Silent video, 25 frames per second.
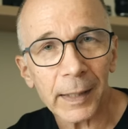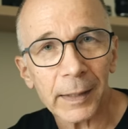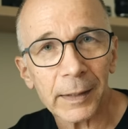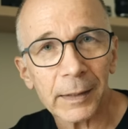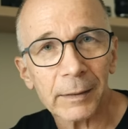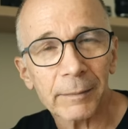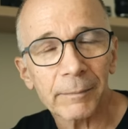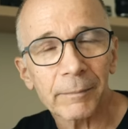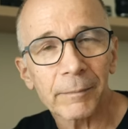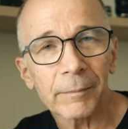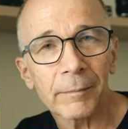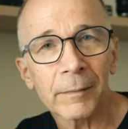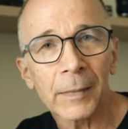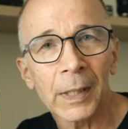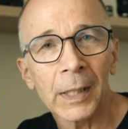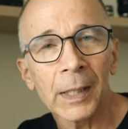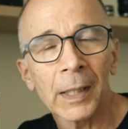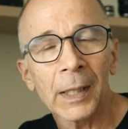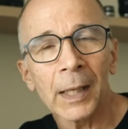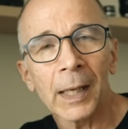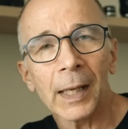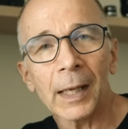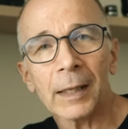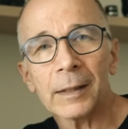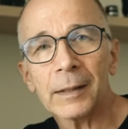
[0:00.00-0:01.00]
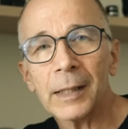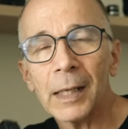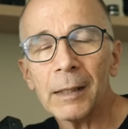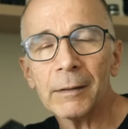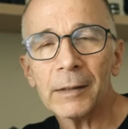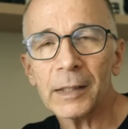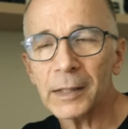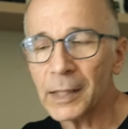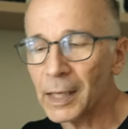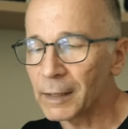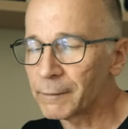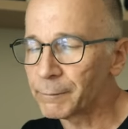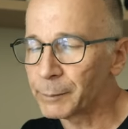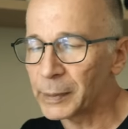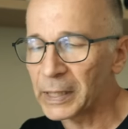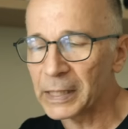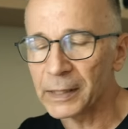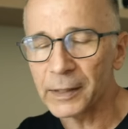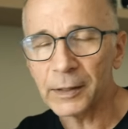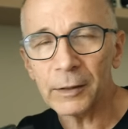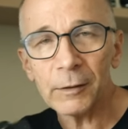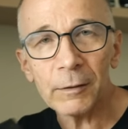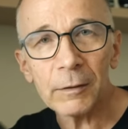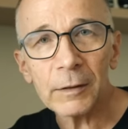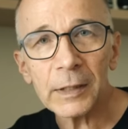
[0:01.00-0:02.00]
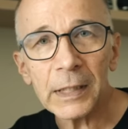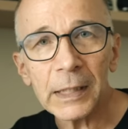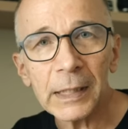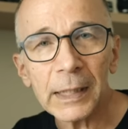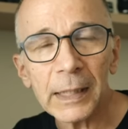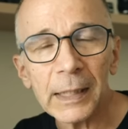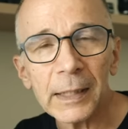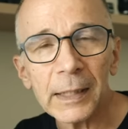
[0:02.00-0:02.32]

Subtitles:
it. And now that I've been using